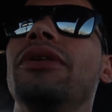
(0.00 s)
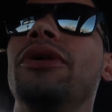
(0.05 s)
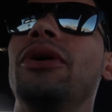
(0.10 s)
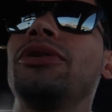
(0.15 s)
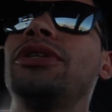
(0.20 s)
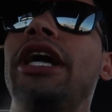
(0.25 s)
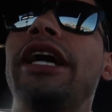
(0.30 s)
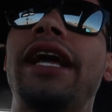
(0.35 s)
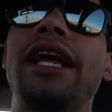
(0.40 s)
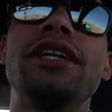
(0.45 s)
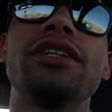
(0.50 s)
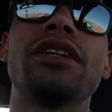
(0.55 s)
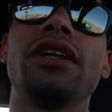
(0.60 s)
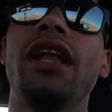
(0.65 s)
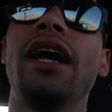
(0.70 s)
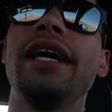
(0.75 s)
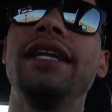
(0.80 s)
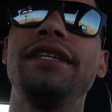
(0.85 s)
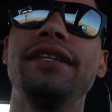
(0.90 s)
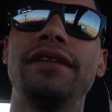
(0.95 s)
No check engine
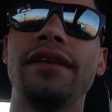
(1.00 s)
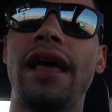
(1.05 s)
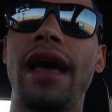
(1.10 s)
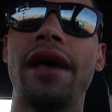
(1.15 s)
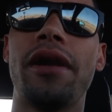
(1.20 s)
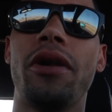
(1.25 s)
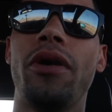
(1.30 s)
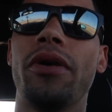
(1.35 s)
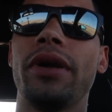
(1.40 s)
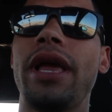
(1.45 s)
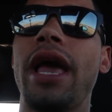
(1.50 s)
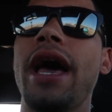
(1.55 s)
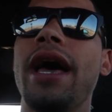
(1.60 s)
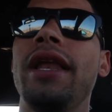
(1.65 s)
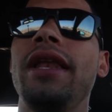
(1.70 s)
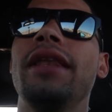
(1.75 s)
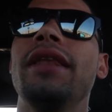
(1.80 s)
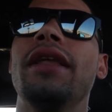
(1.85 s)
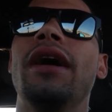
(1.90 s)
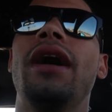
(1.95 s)
lights at all
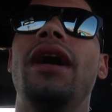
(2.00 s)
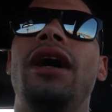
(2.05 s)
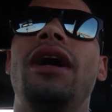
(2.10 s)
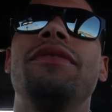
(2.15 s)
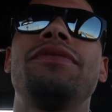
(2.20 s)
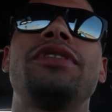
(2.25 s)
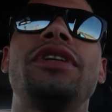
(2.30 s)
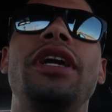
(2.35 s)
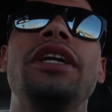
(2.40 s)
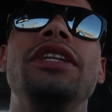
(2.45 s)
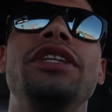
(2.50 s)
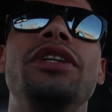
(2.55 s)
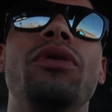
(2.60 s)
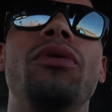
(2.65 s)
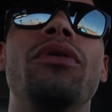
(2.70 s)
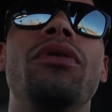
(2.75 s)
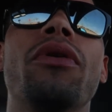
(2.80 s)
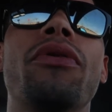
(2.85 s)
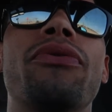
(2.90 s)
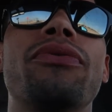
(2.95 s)
yet. I've changed the
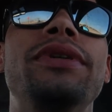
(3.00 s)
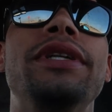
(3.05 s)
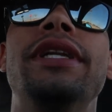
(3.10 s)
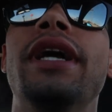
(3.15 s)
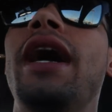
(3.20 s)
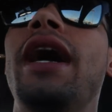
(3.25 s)
oil 3